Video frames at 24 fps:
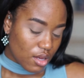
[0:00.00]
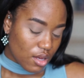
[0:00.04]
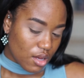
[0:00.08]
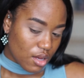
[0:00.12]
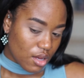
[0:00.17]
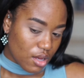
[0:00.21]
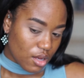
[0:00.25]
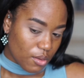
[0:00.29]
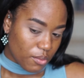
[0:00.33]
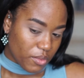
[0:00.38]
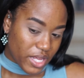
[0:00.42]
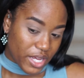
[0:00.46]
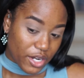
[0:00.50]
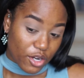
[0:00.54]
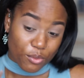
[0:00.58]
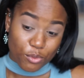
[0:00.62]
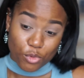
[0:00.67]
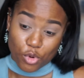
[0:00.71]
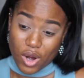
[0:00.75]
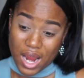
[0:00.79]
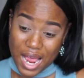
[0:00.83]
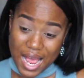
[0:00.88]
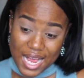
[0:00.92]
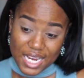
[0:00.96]
lighter,
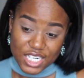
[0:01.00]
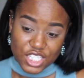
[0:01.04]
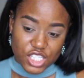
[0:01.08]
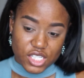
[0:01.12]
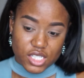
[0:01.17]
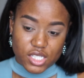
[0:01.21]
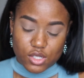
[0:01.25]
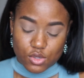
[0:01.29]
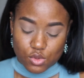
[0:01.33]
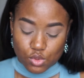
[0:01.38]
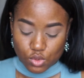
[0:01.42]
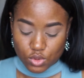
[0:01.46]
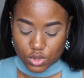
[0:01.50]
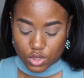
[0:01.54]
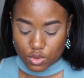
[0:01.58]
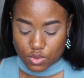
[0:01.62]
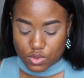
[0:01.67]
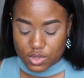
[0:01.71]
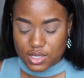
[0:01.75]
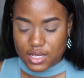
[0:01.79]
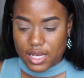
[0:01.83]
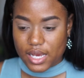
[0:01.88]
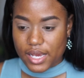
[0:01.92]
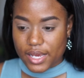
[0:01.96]
more ashy, cool
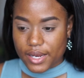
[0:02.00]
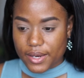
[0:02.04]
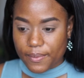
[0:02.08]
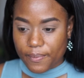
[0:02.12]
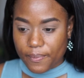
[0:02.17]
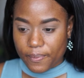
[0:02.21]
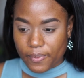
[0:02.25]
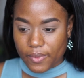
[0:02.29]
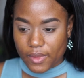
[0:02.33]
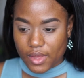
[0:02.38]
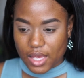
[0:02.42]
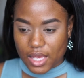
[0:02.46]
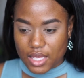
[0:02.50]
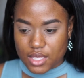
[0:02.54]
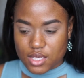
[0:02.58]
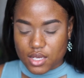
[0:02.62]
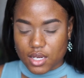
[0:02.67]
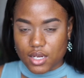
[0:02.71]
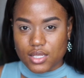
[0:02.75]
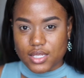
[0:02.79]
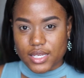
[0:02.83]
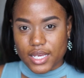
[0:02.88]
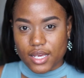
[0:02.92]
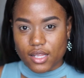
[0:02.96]
tone side, it's
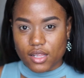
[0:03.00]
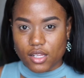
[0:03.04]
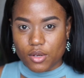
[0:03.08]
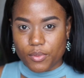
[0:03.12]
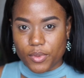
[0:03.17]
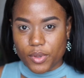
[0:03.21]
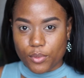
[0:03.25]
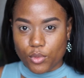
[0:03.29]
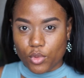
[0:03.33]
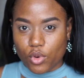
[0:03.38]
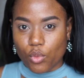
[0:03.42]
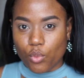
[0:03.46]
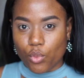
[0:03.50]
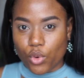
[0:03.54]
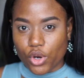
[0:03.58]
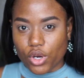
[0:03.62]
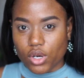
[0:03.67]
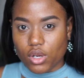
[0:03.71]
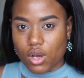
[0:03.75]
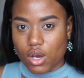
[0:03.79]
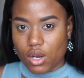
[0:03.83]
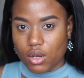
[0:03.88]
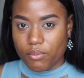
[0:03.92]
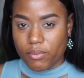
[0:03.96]
going to take a little bit more
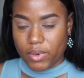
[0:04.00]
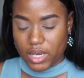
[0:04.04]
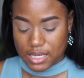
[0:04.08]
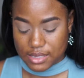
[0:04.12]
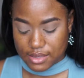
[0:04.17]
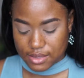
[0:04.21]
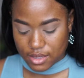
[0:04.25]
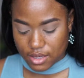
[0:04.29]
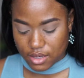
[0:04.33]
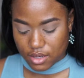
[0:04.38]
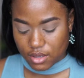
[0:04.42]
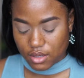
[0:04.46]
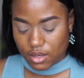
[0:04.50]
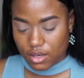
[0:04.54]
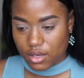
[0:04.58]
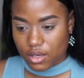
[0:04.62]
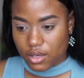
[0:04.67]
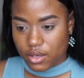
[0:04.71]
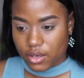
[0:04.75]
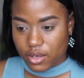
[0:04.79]
work on my skin